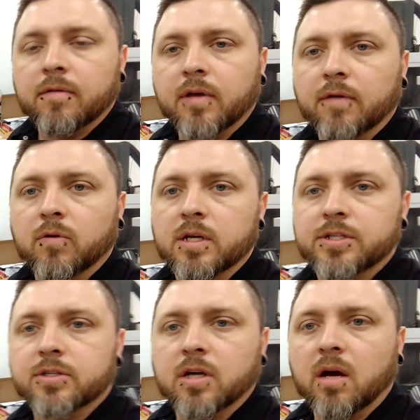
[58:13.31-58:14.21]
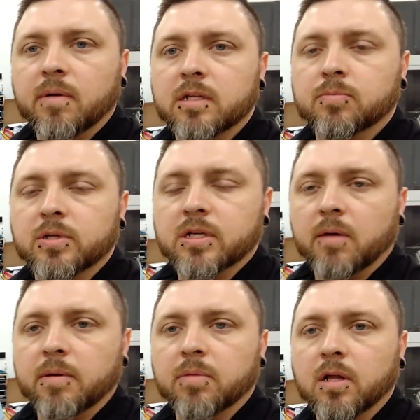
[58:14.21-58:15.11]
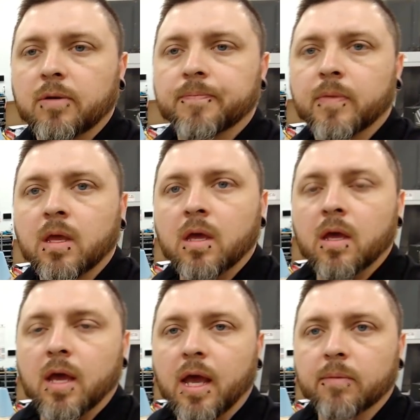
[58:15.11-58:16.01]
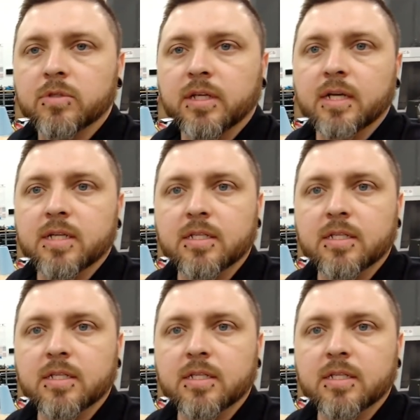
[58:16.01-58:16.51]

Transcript: if you have questions or comments, please comment below, and we'll see you.